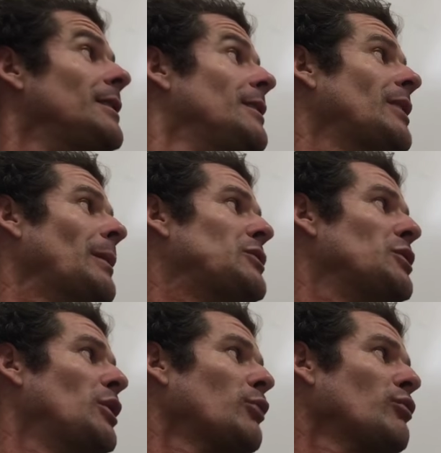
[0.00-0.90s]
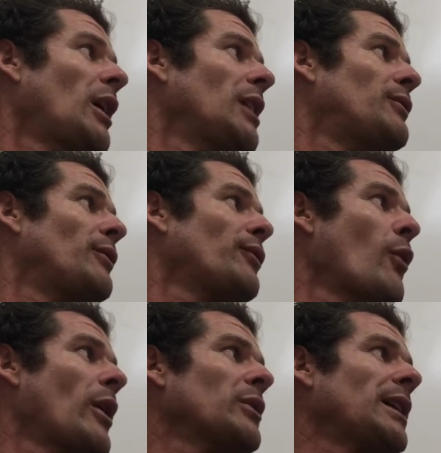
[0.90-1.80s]
So that means you can go and ride for
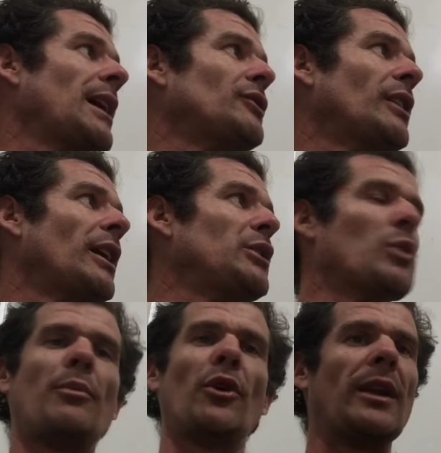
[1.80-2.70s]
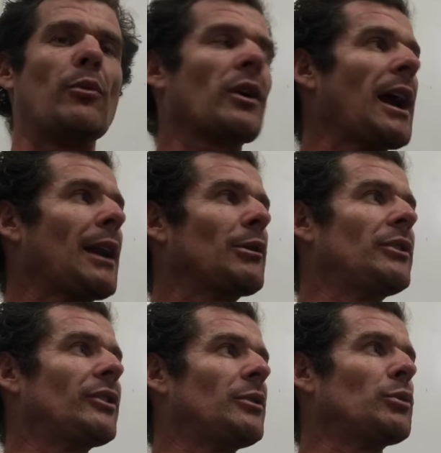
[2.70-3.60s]
400 k's a day, you won't burn any more
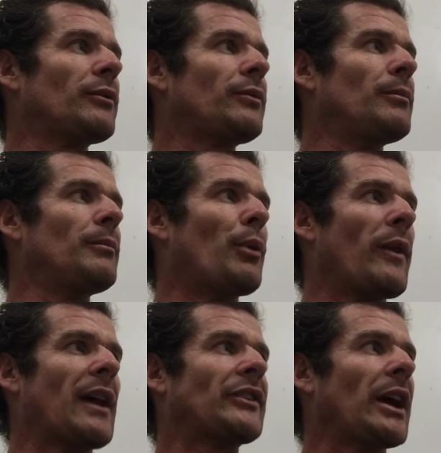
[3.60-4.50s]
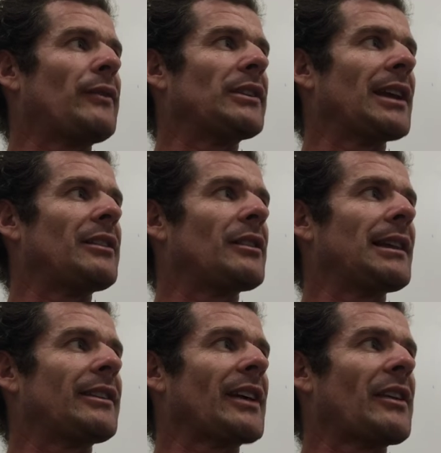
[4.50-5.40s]
calories than you would have burnt that day if you laid
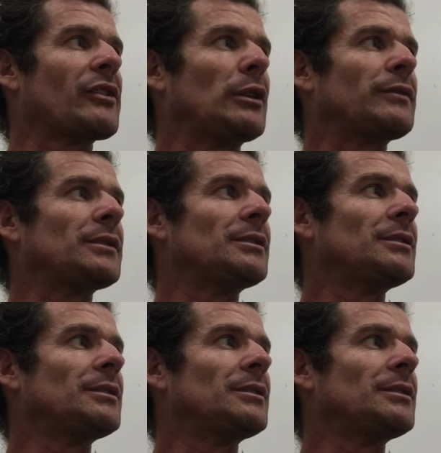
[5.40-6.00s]
and sat on the sofa.